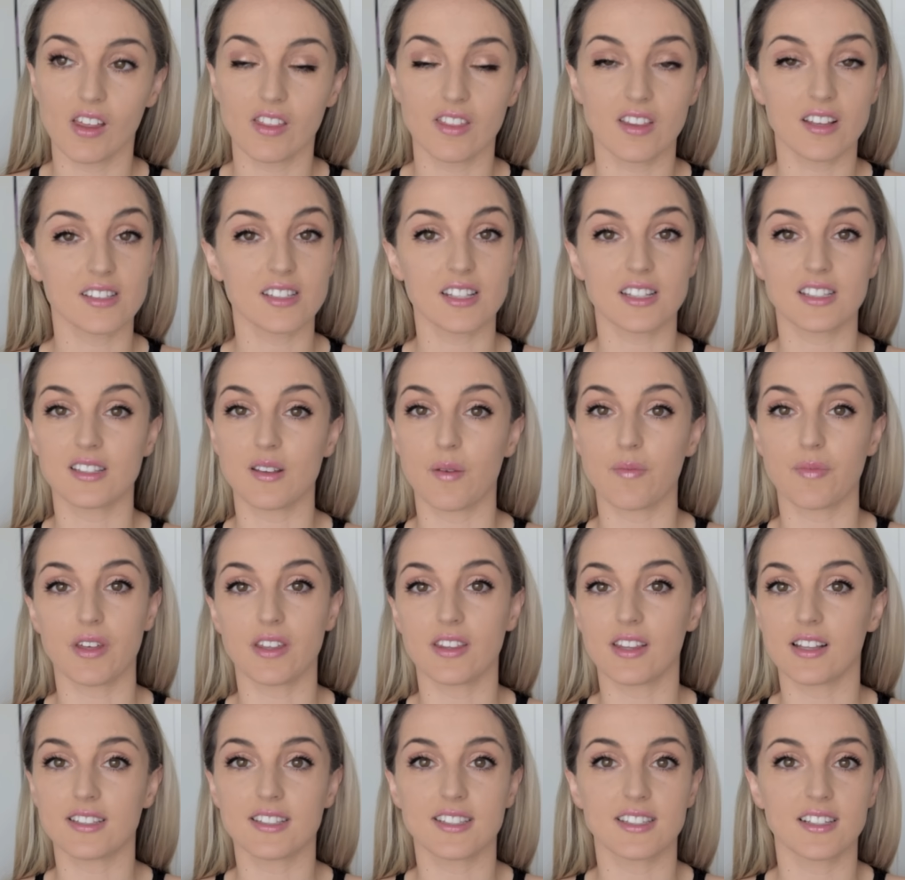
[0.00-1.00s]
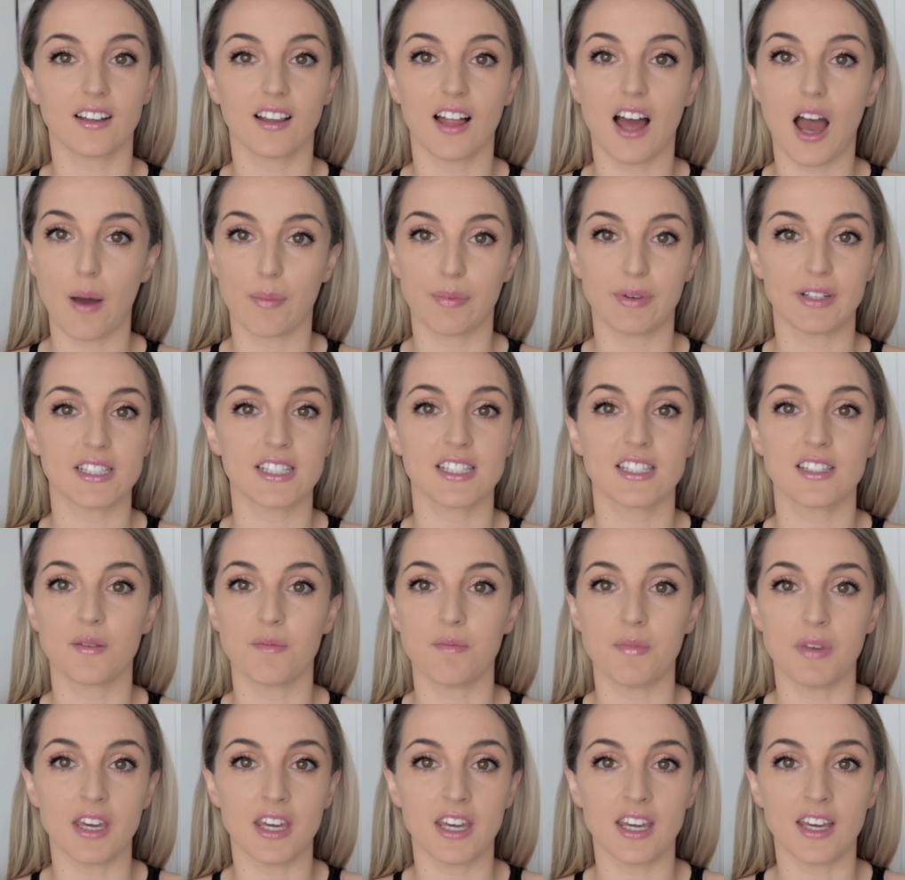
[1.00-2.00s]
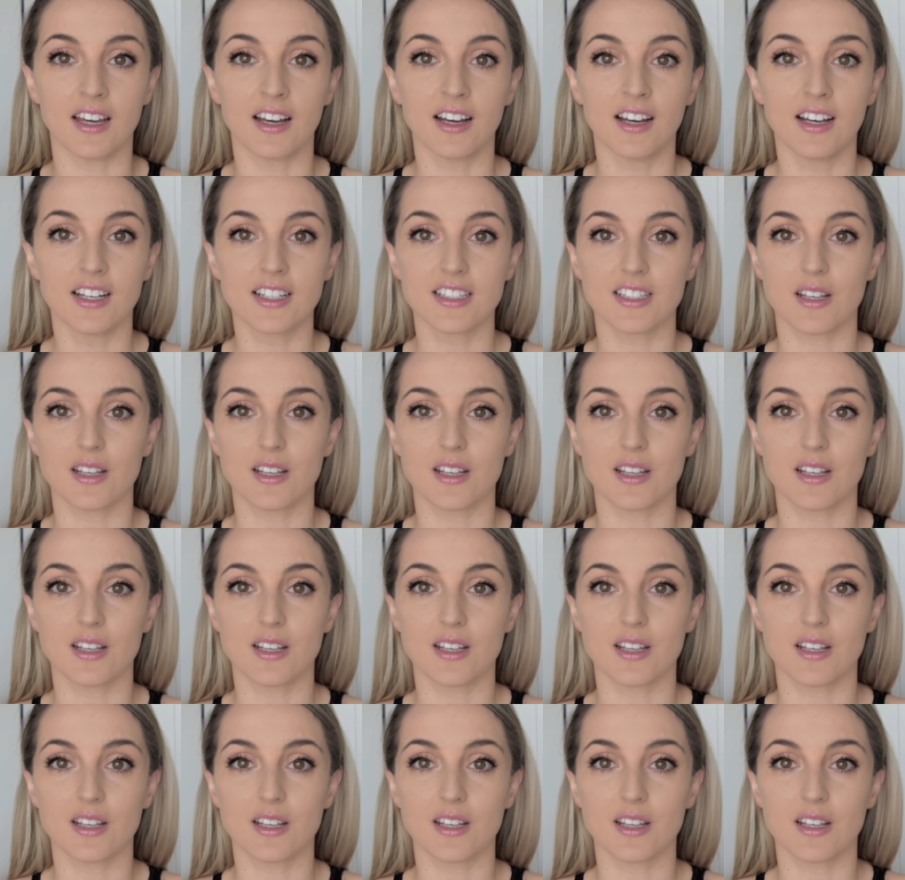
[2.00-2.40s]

This is something that still happens to me.